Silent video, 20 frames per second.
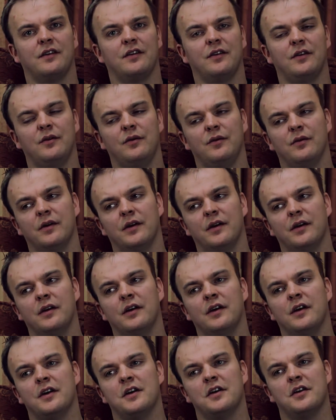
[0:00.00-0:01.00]
to
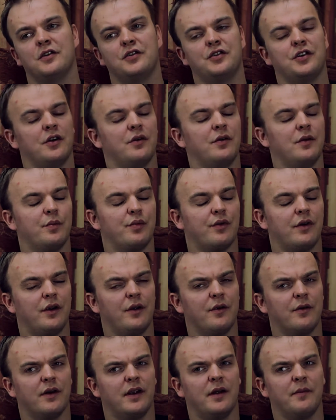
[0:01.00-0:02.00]
show the
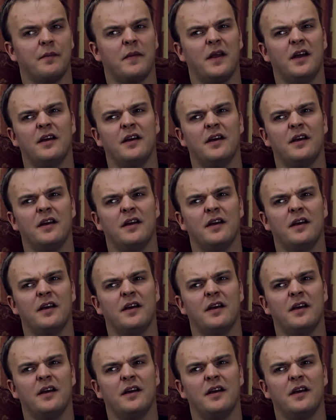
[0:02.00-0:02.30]
program.